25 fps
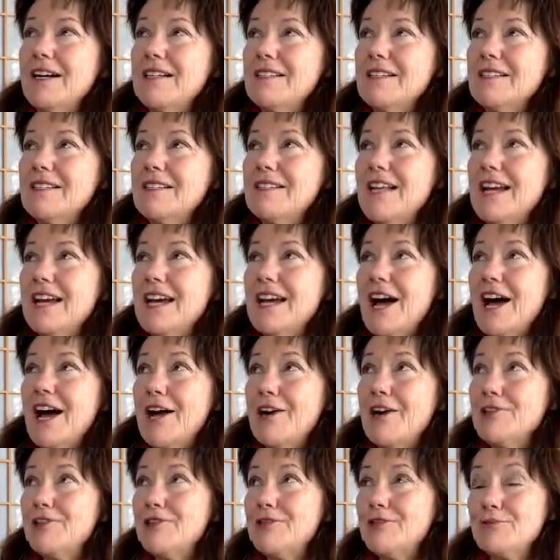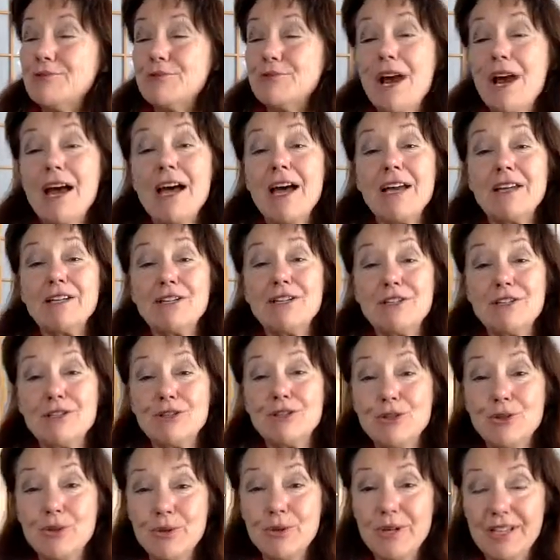say, I dread
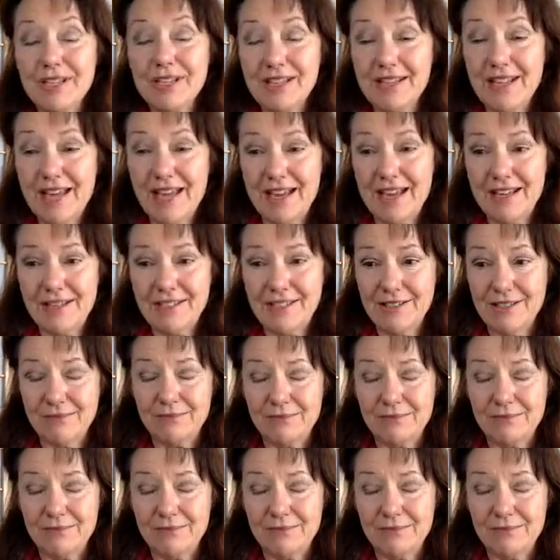doing that.